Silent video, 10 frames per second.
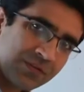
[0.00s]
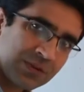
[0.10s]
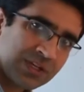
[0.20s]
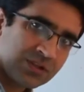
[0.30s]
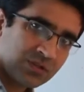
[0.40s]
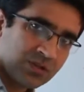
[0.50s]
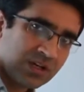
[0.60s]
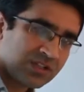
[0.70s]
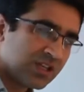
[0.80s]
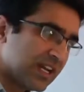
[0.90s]
with us on
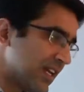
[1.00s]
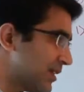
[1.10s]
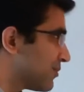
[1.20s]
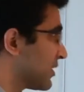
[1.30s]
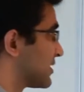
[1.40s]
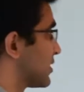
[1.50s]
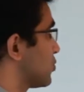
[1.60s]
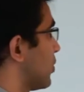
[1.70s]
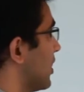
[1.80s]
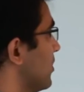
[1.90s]
our screen is
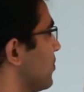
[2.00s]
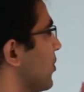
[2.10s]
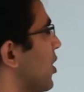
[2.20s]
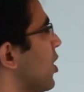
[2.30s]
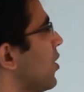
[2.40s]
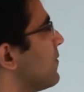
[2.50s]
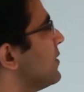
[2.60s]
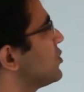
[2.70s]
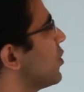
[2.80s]
this one: which